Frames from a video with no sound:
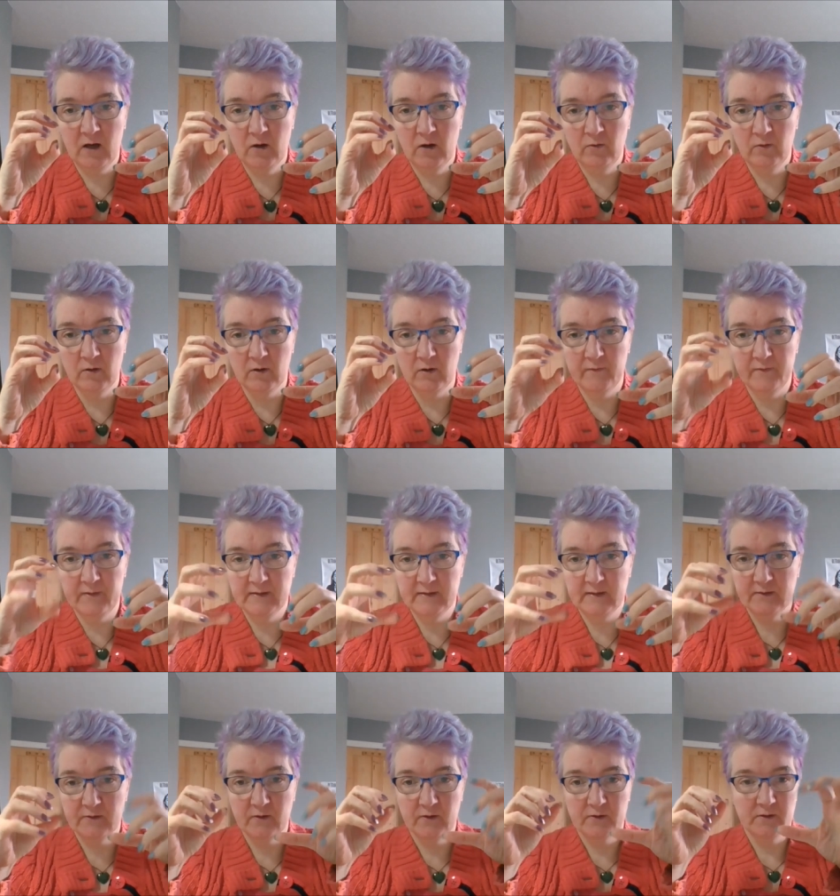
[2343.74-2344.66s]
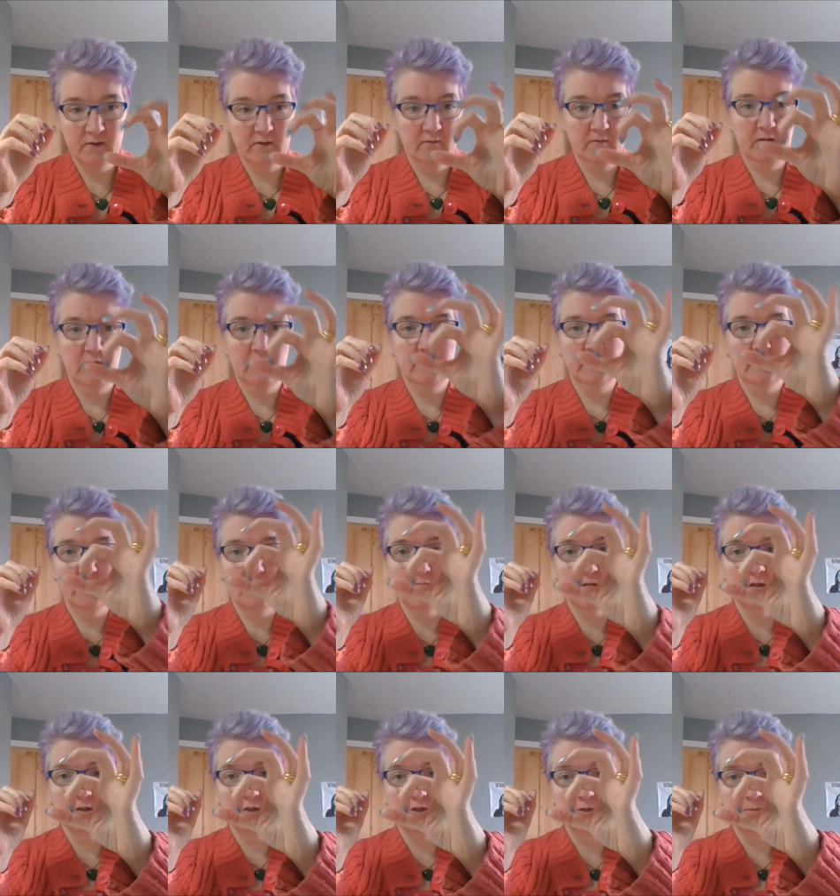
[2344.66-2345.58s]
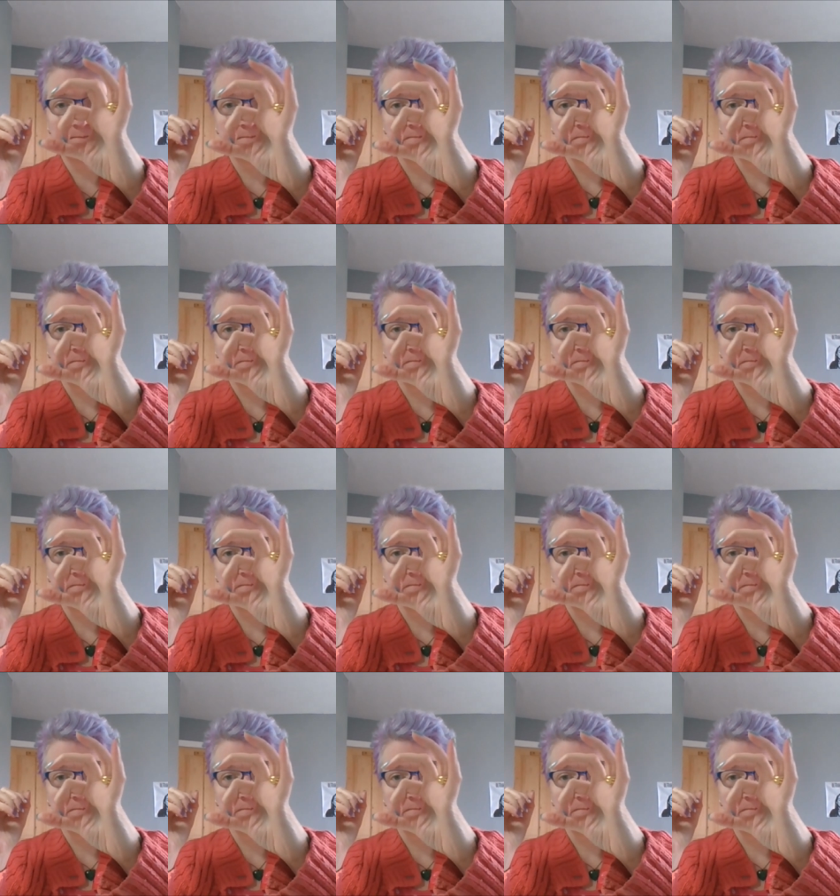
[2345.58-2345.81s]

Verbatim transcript: hole orifice, it's got a, a large